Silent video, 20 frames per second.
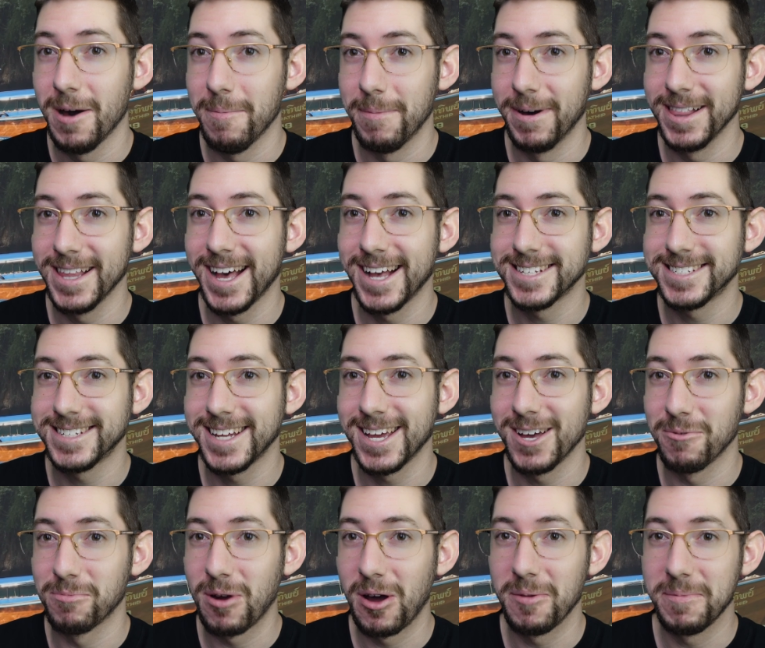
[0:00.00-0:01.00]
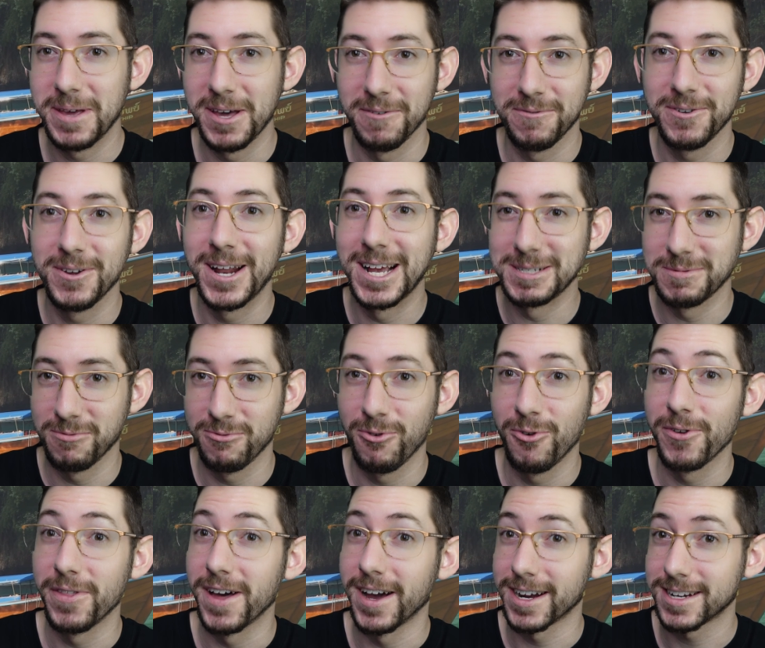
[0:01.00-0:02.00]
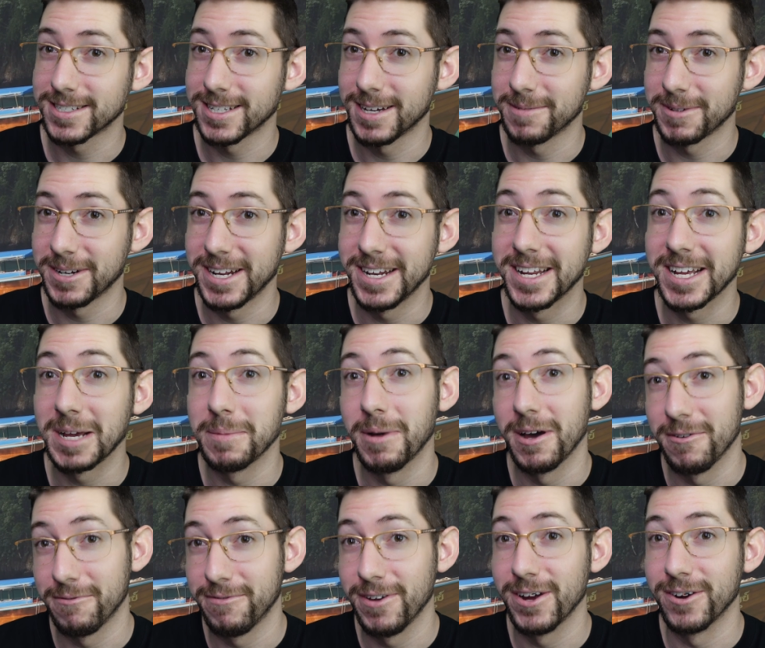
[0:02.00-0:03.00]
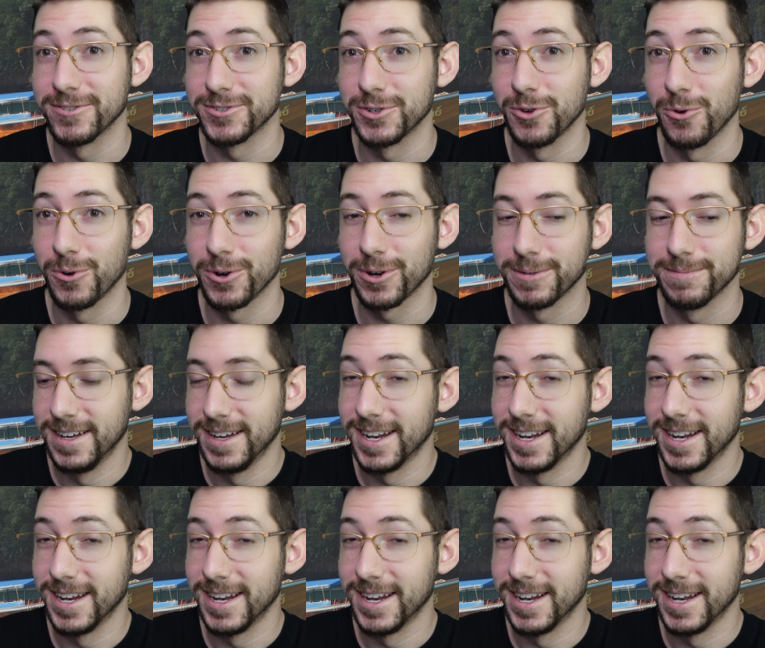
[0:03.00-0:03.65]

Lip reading: My last day will probably be a few days before that because I'm gonna need to get my affairs in order."